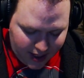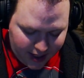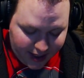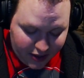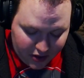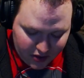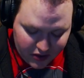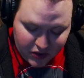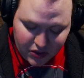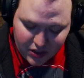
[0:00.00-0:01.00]
turns and
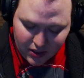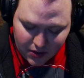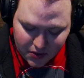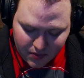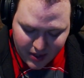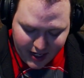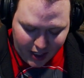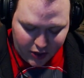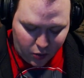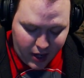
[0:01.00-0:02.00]
snarls, its
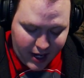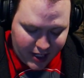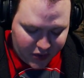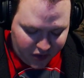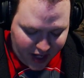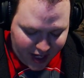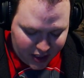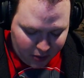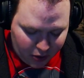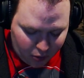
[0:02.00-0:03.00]
red eyes flashing
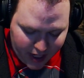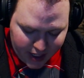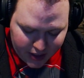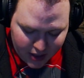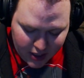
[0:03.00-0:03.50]
with rage.